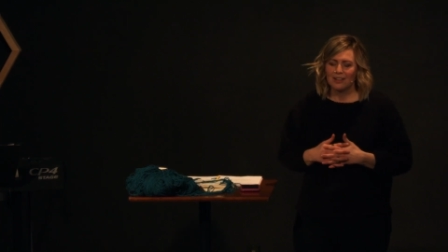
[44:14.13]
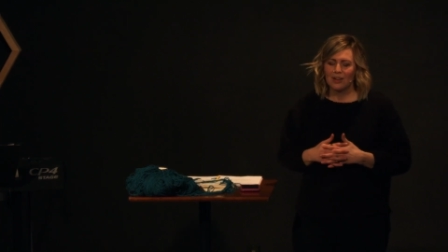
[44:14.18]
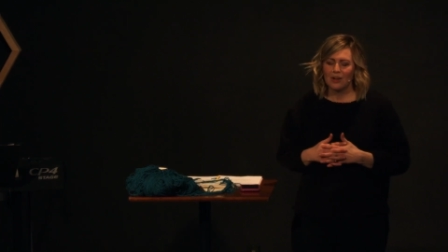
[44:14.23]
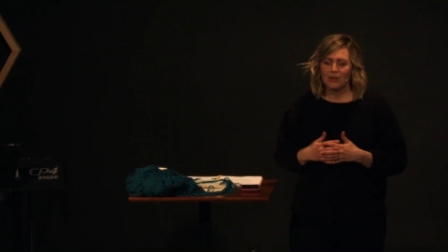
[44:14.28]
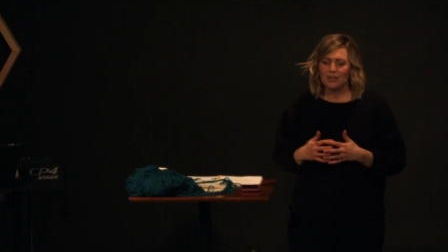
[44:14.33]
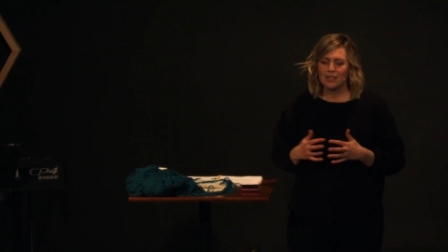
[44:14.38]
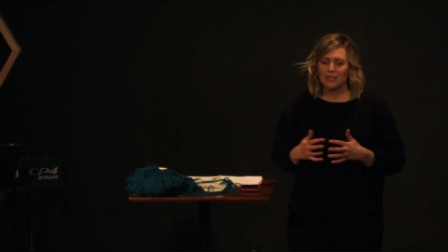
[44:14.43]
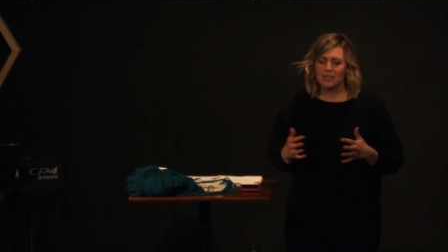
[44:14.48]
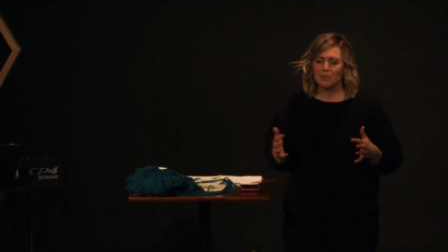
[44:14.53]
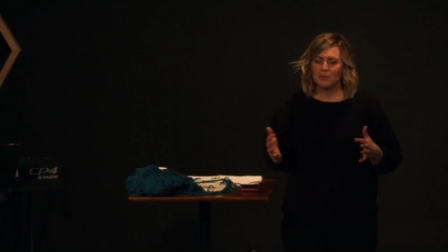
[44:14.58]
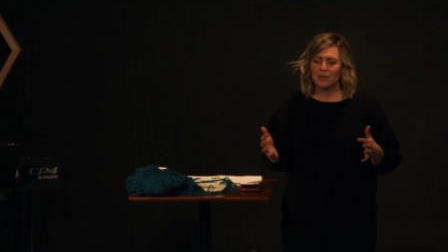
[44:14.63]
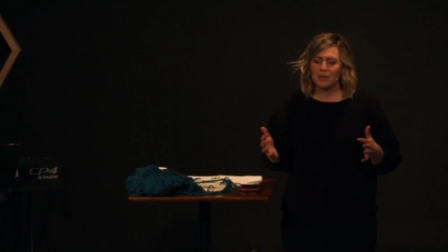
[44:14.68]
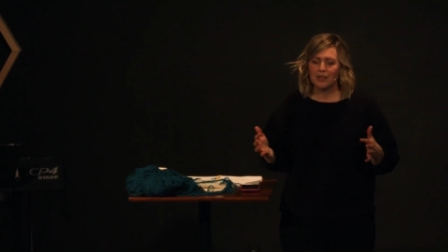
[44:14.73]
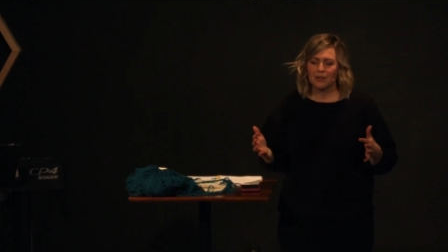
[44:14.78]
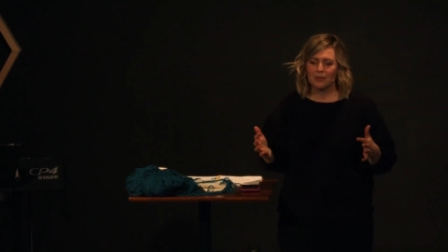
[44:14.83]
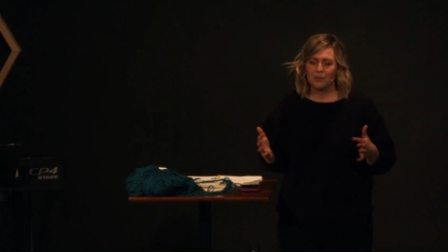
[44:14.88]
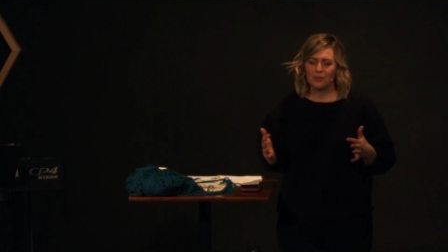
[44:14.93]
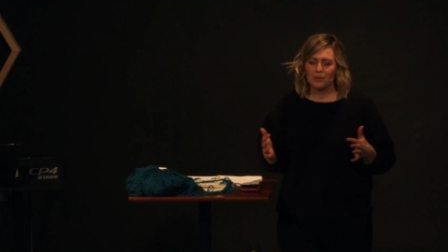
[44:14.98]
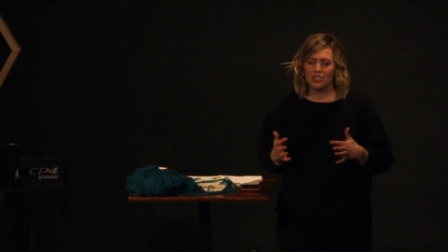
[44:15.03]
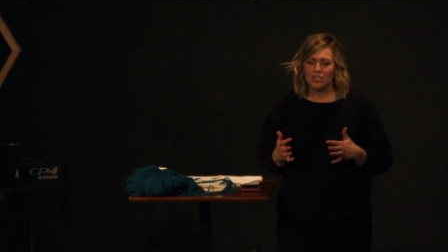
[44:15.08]
Holy
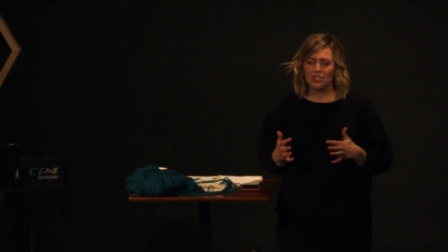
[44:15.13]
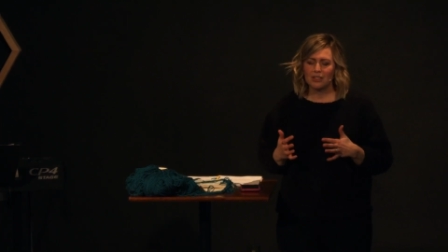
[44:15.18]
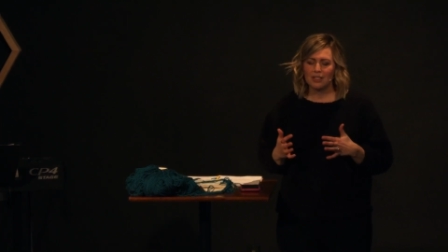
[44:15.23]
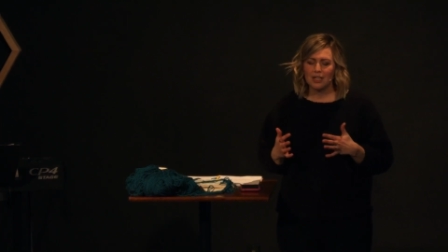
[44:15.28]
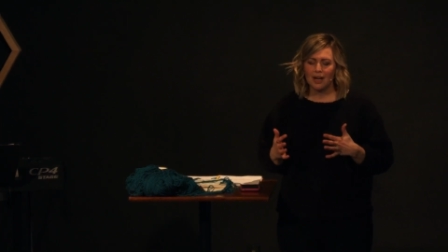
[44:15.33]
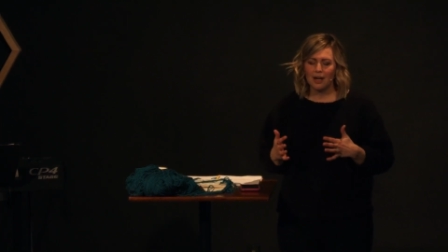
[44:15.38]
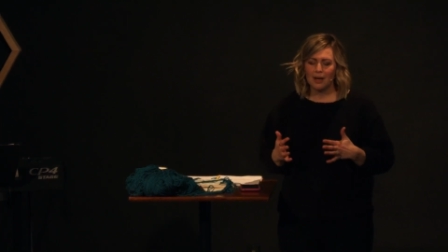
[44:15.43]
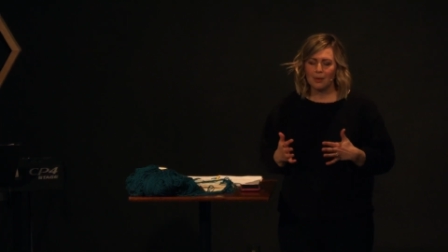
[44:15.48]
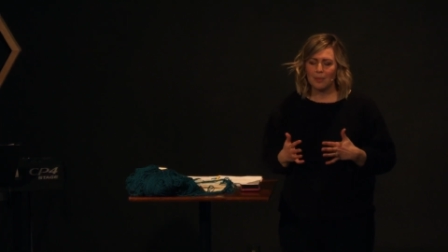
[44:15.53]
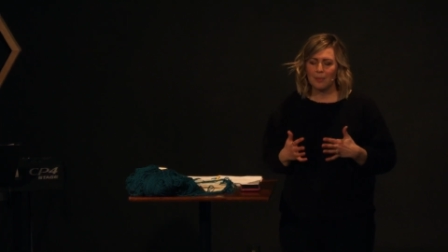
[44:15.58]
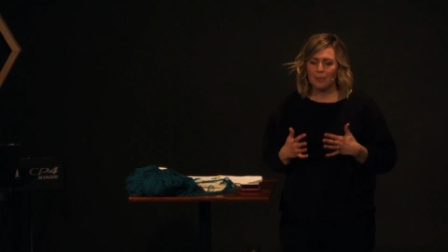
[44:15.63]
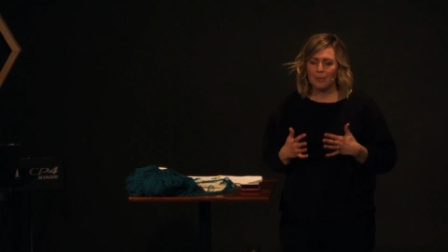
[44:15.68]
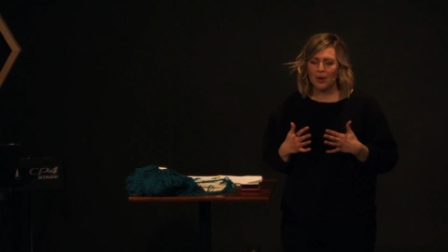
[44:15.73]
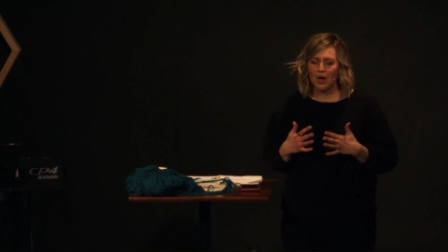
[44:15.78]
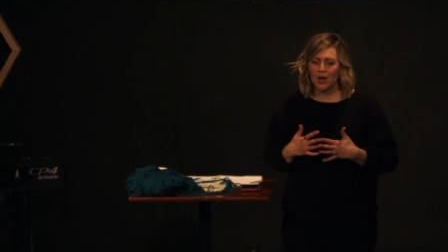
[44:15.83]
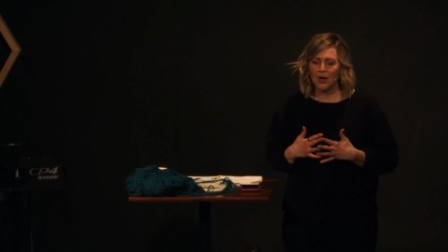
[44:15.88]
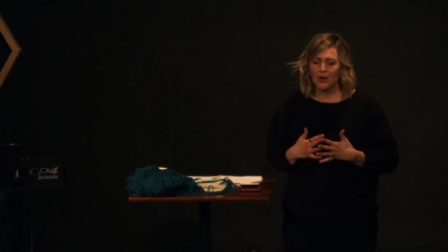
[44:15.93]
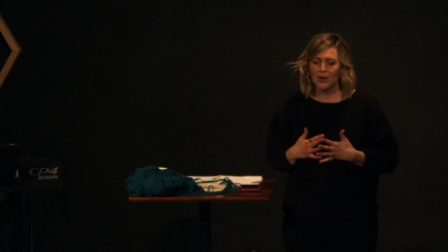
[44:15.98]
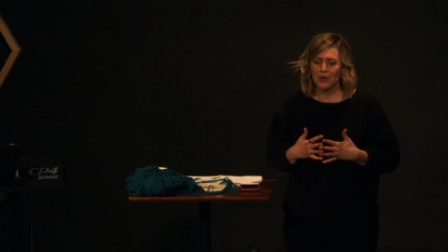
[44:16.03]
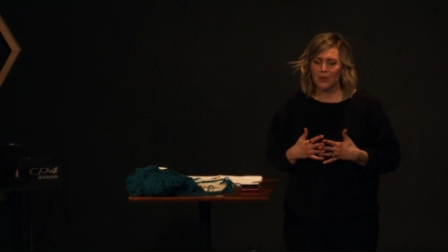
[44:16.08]
Spirit, would you come
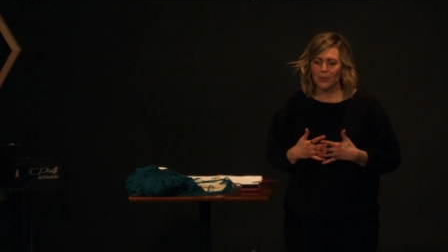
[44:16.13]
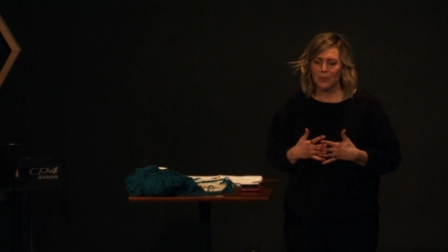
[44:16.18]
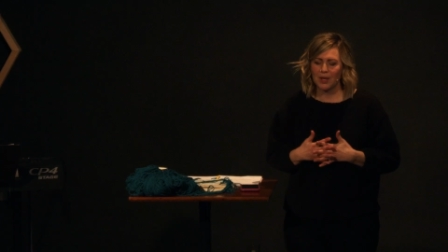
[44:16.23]
partner